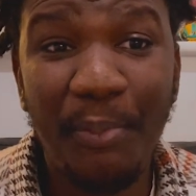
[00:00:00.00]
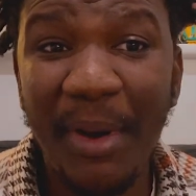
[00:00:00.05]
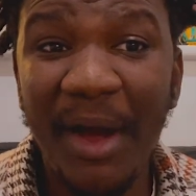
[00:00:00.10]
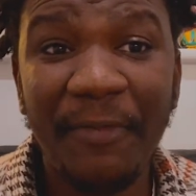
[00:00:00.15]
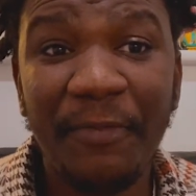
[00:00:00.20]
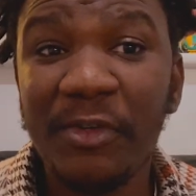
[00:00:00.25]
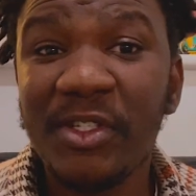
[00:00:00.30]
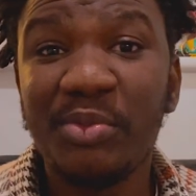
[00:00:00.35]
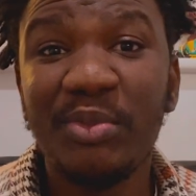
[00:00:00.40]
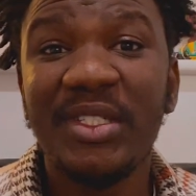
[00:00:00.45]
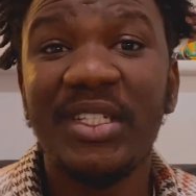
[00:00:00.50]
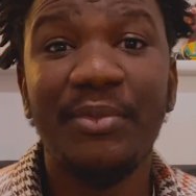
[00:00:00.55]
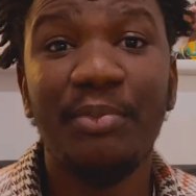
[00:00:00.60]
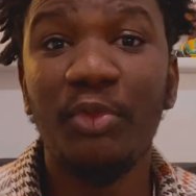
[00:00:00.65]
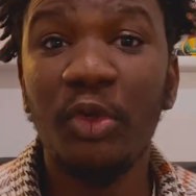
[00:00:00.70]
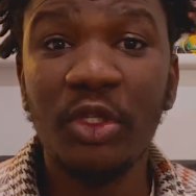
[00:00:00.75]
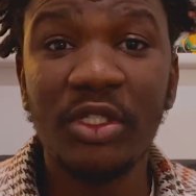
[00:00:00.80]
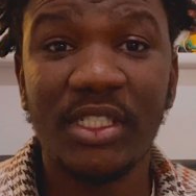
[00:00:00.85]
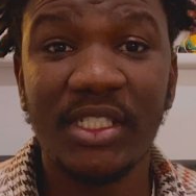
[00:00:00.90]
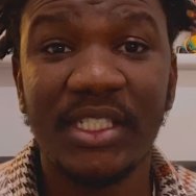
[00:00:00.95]
baffles me the
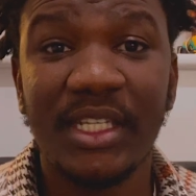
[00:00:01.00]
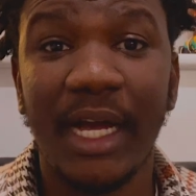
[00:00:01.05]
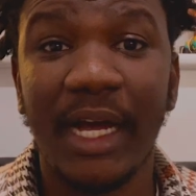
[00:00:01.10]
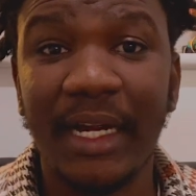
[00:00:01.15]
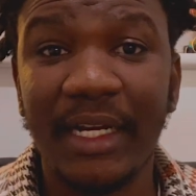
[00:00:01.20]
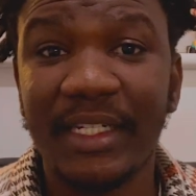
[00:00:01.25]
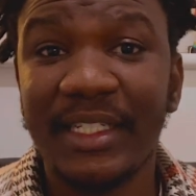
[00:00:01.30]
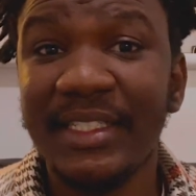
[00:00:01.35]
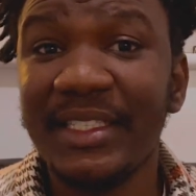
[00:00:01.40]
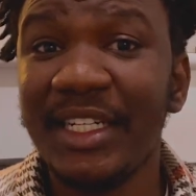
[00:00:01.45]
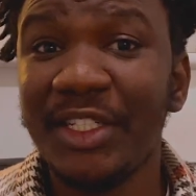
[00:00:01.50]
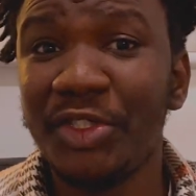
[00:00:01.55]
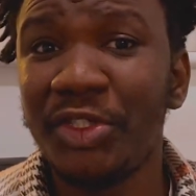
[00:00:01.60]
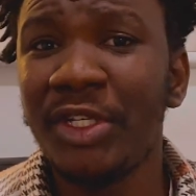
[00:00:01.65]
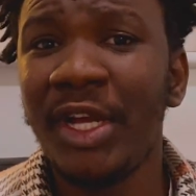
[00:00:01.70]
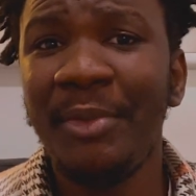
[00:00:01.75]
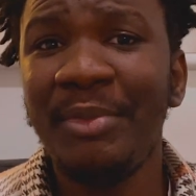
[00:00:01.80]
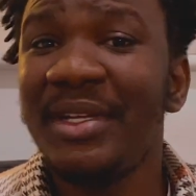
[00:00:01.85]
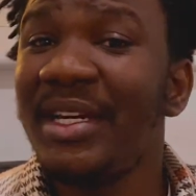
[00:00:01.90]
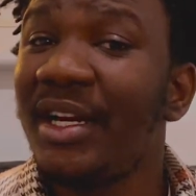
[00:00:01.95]
most is that the
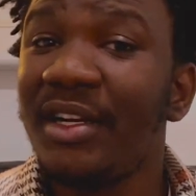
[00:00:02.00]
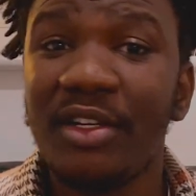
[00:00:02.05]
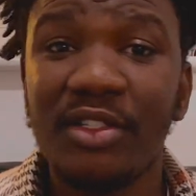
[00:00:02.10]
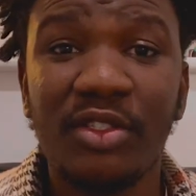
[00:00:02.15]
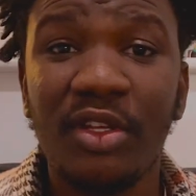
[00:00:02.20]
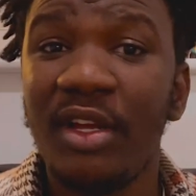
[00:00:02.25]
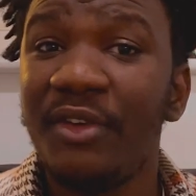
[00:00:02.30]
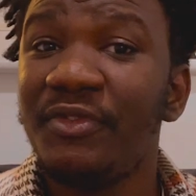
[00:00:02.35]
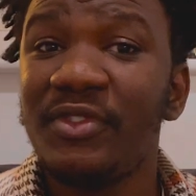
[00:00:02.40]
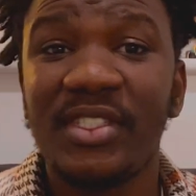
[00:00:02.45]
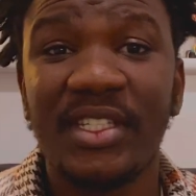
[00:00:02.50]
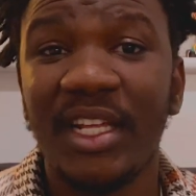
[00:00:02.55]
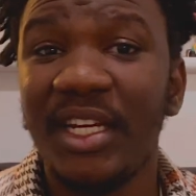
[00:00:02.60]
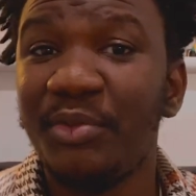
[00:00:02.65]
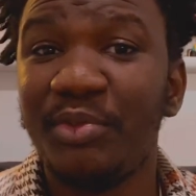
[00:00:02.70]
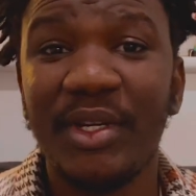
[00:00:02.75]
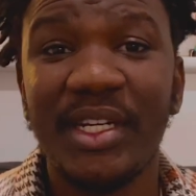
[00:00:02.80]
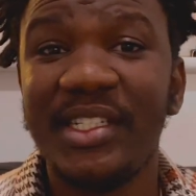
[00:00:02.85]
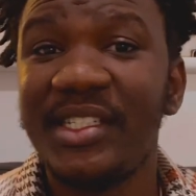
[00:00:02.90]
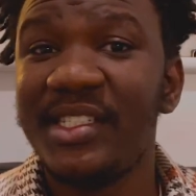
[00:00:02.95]
Nigerian media does not even
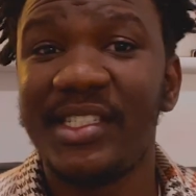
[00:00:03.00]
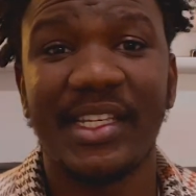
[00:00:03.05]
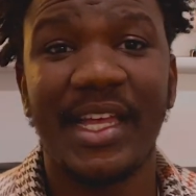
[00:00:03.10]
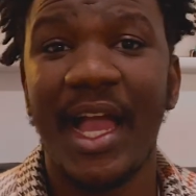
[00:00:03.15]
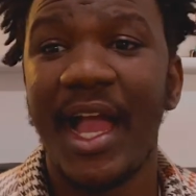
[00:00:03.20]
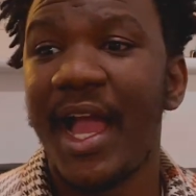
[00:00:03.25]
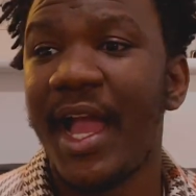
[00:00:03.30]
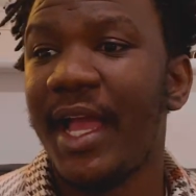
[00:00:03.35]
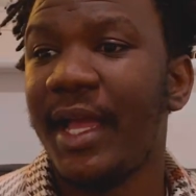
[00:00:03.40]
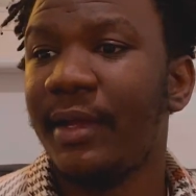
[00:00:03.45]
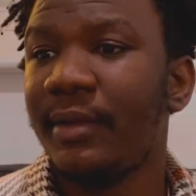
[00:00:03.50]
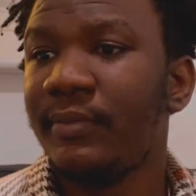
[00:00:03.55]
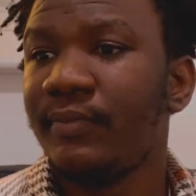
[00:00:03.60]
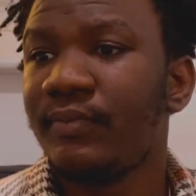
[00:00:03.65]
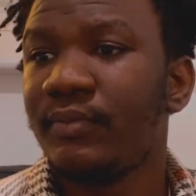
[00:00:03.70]
celebrate this guy.